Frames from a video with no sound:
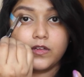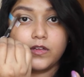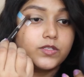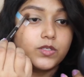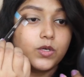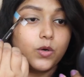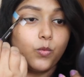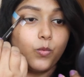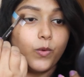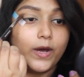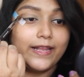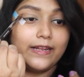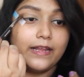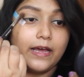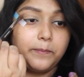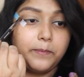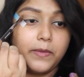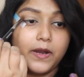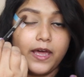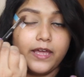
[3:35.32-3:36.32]
So while
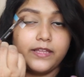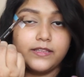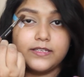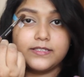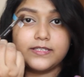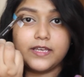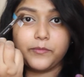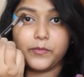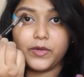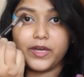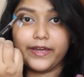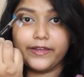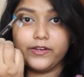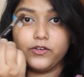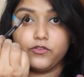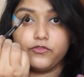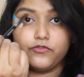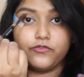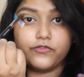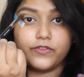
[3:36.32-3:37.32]
applying this, I'm
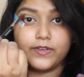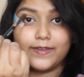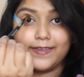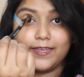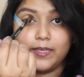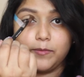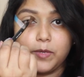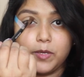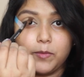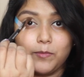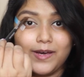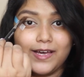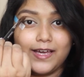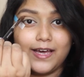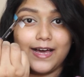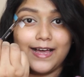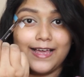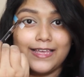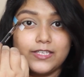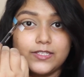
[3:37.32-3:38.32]
kind of keeping my
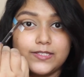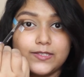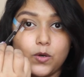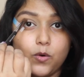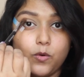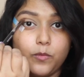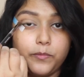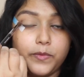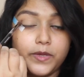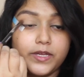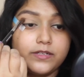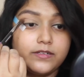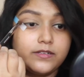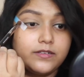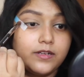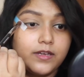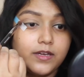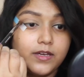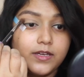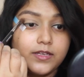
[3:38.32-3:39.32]
eyes
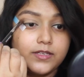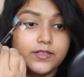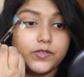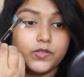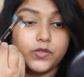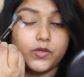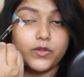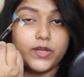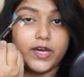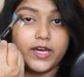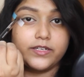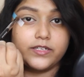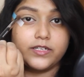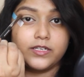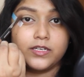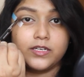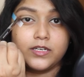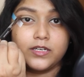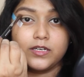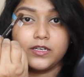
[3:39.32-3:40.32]
open so that
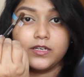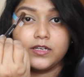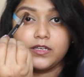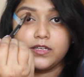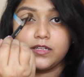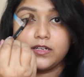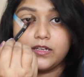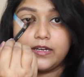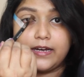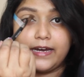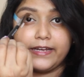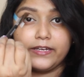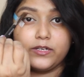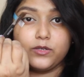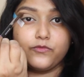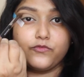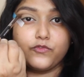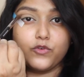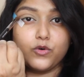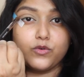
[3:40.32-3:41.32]

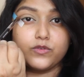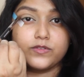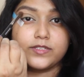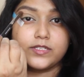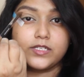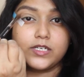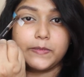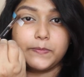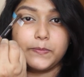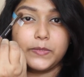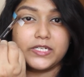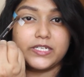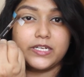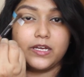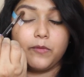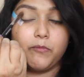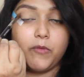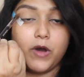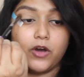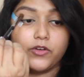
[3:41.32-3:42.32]
kind of goes a
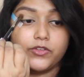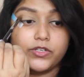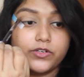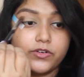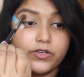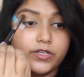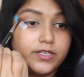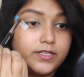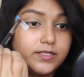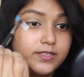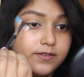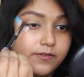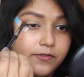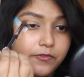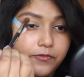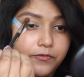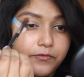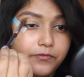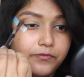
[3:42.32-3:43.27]
bit above the crease.